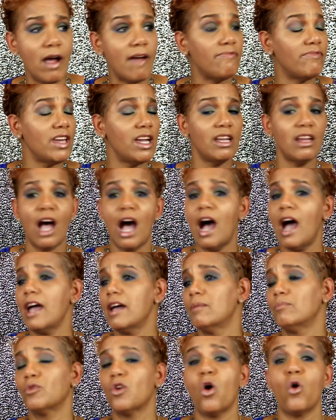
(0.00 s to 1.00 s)
and then I
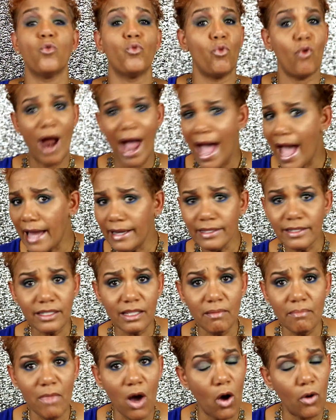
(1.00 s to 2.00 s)
am going to ride it
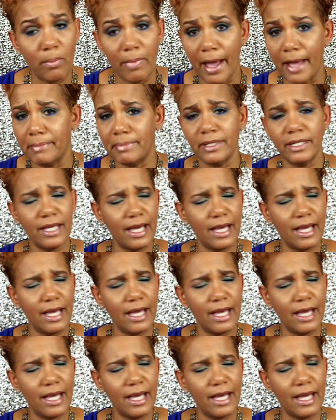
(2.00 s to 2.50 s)
some more, baby.